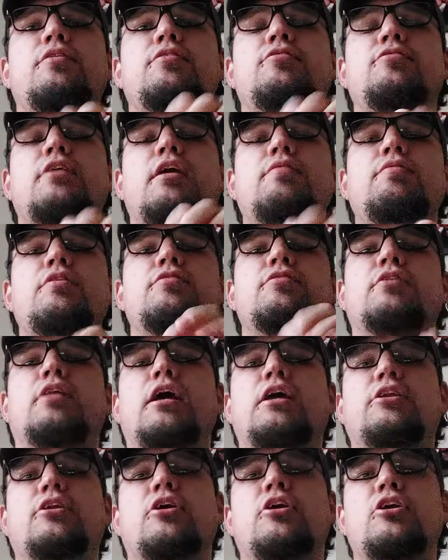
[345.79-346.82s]
this safety
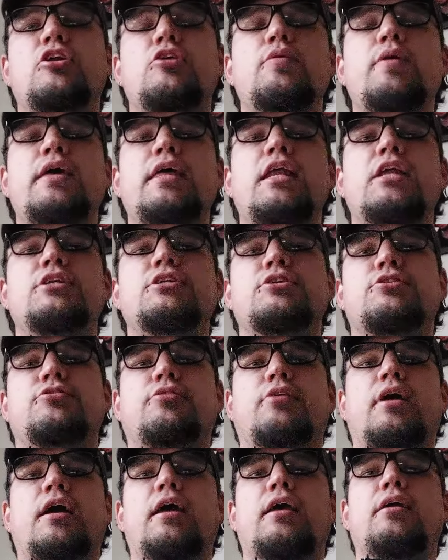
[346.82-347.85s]
selector and you hit it just
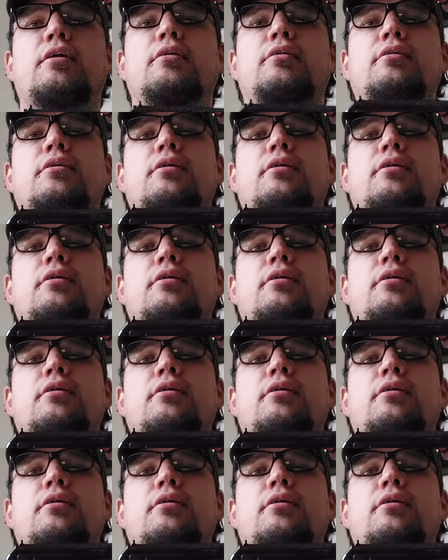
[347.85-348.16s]
right,